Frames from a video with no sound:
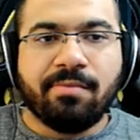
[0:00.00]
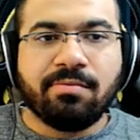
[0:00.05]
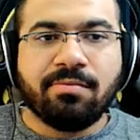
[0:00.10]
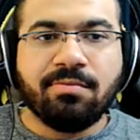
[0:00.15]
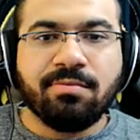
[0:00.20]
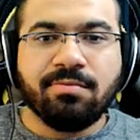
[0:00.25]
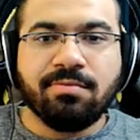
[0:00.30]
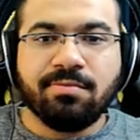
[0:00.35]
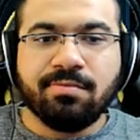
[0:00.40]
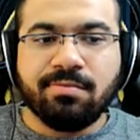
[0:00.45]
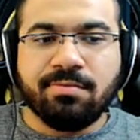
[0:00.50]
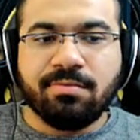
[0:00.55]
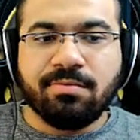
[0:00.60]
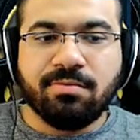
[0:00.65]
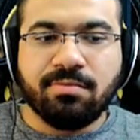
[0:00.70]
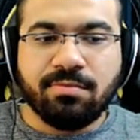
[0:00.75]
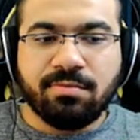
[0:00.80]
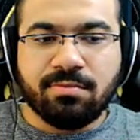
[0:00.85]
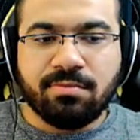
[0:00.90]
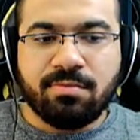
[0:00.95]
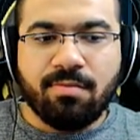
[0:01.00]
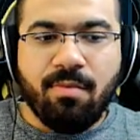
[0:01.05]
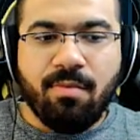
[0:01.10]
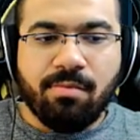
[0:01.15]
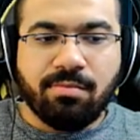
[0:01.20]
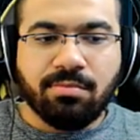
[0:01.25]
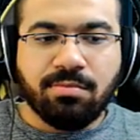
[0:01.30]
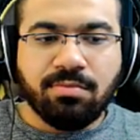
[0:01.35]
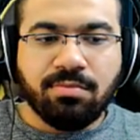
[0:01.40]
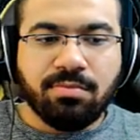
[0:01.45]
sense has got you killed.
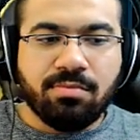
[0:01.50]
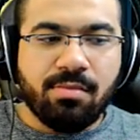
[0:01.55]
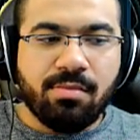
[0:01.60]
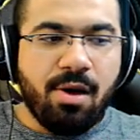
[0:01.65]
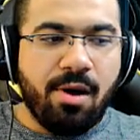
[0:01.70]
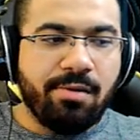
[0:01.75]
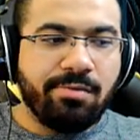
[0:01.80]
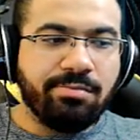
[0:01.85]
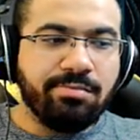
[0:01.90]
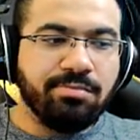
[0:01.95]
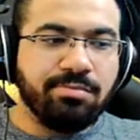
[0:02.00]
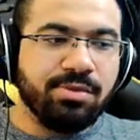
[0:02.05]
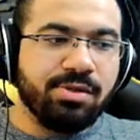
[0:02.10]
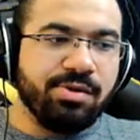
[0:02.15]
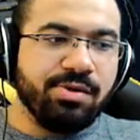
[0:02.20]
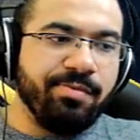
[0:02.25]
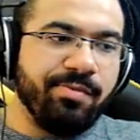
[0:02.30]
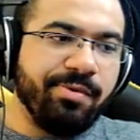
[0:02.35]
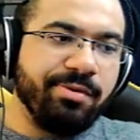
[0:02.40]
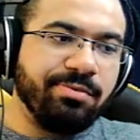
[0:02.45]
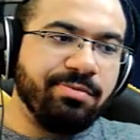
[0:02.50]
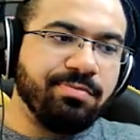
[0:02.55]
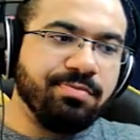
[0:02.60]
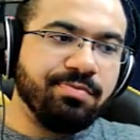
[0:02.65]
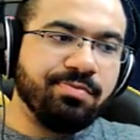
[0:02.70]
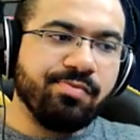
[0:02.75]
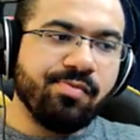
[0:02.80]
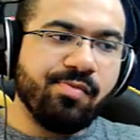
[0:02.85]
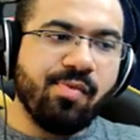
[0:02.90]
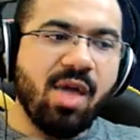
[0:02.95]
No, no.
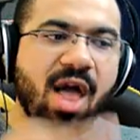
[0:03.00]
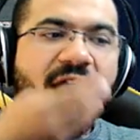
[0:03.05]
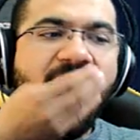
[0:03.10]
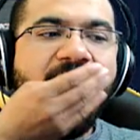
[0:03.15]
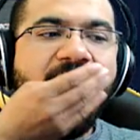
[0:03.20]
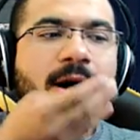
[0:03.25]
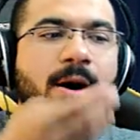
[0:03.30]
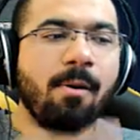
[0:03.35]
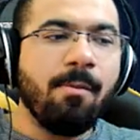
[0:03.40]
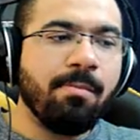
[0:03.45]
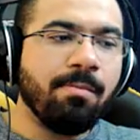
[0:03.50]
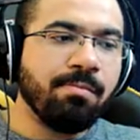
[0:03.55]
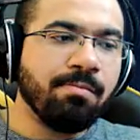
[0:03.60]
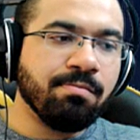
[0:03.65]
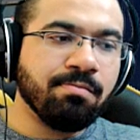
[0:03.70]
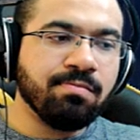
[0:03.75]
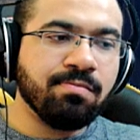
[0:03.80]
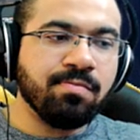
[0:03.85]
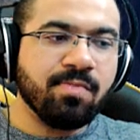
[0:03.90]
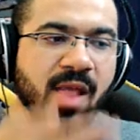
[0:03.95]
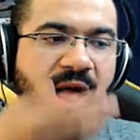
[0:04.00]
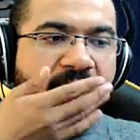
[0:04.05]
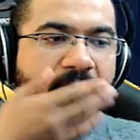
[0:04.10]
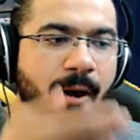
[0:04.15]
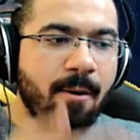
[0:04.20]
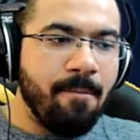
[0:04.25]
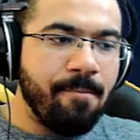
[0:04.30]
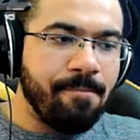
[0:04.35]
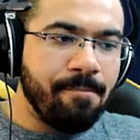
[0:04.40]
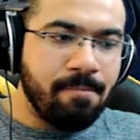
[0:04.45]
Leroy, Leroy.
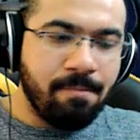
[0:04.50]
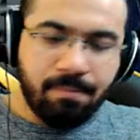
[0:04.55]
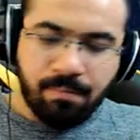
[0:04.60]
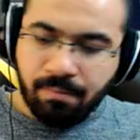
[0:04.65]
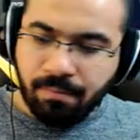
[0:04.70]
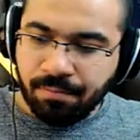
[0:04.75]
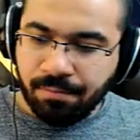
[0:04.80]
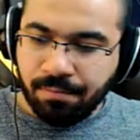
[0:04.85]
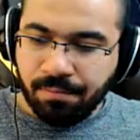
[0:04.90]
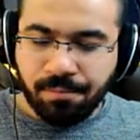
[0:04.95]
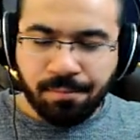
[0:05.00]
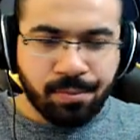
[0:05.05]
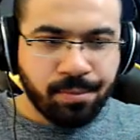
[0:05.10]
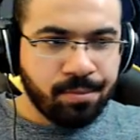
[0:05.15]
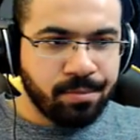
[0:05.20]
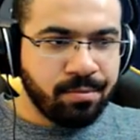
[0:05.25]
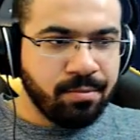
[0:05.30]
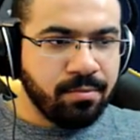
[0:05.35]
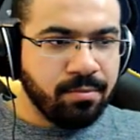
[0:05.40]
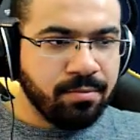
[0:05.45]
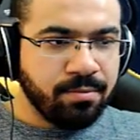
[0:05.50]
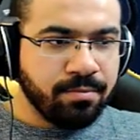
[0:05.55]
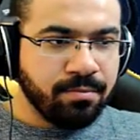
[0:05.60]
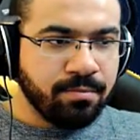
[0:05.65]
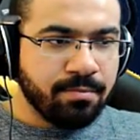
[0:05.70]
No, I'm about to kill this nigga. Hold up.